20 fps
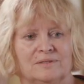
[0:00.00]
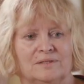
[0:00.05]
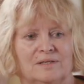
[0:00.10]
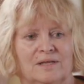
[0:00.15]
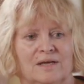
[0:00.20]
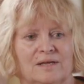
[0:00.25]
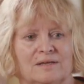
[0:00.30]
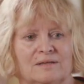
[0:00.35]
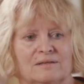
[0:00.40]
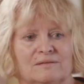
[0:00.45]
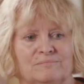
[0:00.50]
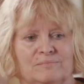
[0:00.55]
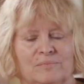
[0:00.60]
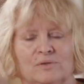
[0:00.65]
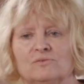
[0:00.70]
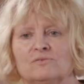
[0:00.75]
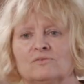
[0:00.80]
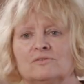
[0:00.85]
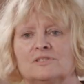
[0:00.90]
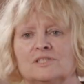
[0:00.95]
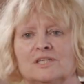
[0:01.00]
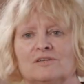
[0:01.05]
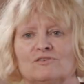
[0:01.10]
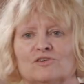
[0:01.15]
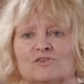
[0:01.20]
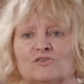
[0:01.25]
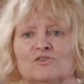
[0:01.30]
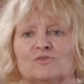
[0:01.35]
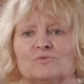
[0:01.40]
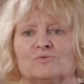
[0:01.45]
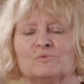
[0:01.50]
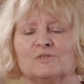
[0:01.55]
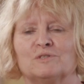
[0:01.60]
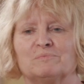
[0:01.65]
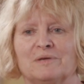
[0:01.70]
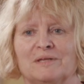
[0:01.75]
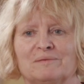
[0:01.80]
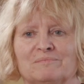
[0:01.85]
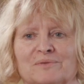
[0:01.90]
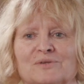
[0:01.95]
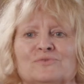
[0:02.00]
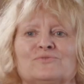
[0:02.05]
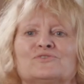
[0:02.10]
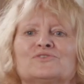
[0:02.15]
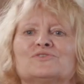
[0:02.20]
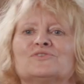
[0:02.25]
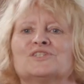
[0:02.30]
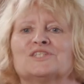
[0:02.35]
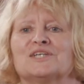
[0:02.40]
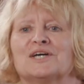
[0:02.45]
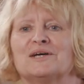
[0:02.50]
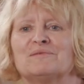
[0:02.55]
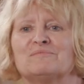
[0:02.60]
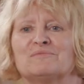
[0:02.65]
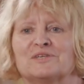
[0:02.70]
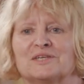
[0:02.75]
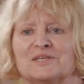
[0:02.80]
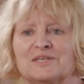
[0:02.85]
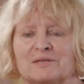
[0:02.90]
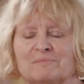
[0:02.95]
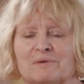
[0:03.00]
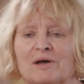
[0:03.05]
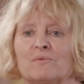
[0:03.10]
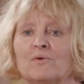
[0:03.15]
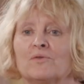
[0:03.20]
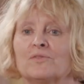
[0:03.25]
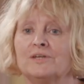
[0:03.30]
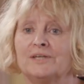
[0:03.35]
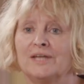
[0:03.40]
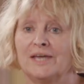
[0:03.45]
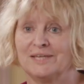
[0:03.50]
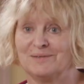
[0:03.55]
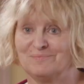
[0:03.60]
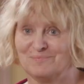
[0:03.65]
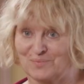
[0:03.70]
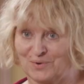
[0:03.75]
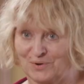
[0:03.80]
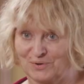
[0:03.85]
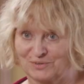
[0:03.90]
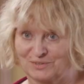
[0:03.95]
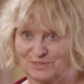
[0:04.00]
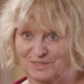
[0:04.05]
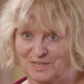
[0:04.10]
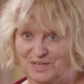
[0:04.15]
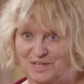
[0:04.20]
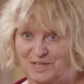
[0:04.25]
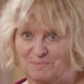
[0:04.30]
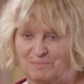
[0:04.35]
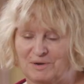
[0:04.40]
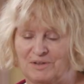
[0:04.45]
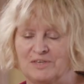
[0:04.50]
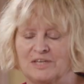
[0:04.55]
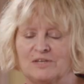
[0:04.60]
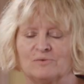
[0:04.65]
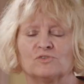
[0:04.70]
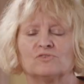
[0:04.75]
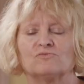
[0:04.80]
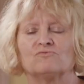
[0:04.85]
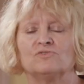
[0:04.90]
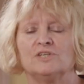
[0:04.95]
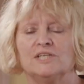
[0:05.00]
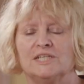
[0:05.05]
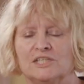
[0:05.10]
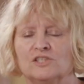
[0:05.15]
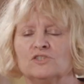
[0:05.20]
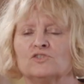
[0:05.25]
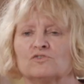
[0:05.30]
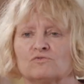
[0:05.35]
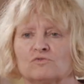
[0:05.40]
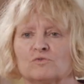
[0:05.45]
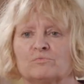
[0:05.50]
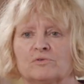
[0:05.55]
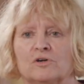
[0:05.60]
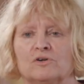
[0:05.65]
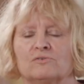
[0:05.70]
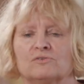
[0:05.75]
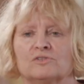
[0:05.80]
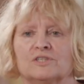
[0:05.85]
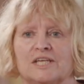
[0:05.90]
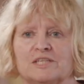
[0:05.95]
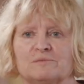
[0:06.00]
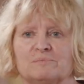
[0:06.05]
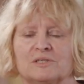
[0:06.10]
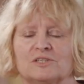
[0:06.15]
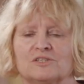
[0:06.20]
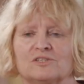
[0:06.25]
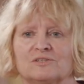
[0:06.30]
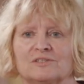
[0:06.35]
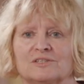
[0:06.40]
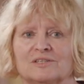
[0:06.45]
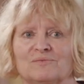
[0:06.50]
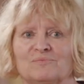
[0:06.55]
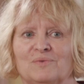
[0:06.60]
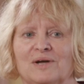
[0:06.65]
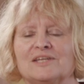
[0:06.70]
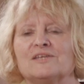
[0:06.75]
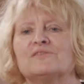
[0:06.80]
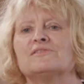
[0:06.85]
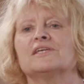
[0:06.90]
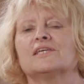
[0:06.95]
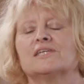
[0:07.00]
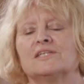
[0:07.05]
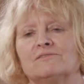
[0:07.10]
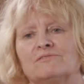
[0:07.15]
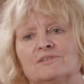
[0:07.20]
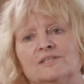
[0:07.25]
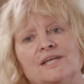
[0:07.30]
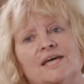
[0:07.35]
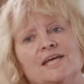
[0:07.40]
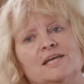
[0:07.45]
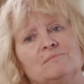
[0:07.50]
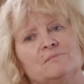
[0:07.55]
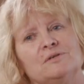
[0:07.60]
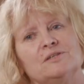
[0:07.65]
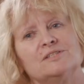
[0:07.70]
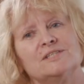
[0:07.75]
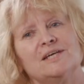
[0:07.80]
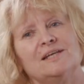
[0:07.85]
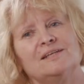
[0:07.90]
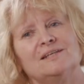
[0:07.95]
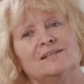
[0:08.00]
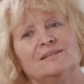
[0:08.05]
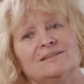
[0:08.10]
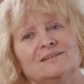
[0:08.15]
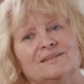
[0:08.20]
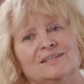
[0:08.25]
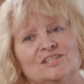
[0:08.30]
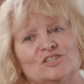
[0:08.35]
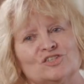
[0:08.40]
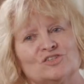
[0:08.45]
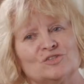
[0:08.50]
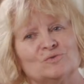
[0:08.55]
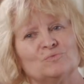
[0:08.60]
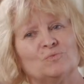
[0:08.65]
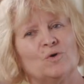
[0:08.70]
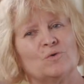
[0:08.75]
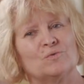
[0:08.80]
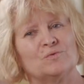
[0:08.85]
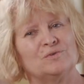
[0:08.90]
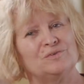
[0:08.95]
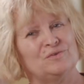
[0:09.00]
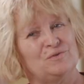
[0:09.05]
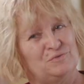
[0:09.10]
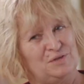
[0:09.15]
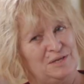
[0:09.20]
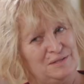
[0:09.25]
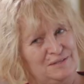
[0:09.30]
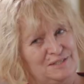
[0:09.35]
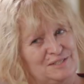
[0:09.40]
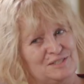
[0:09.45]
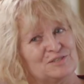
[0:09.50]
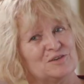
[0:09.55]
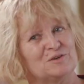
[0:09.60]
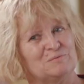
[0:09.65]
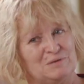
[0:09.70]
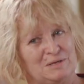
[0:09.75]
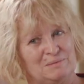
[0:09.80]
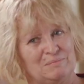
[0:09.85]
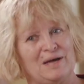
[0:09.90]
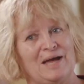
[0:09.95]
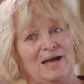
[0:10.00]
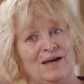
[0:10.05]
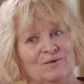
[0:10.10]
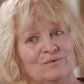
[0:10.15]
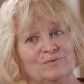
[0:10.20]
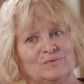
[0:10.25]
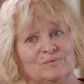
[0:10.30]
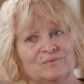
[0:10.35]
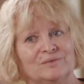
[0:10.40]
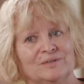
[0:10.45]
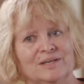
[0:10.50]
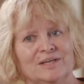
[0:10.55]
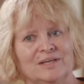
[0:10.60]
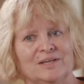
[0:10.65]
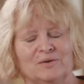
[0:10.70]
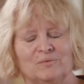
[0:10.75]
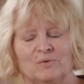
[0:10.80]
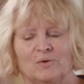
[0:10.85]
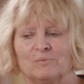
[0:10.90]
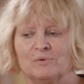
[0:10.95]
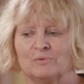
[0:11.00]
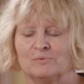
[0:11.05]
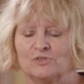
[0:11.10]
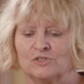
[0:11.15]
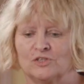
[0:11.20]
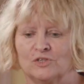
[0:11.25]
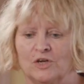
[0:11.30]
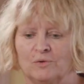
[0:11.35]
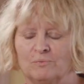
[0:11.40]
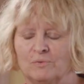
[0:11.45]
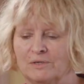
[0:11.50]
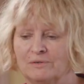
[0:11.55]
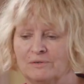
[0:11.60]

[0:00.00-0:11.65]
like most steering groups, we spent most of the time thinking about what the name was. But I think it was a really useful process because while you're thinking of the name, you're telling each other what you think this is going to be about and what we would do. And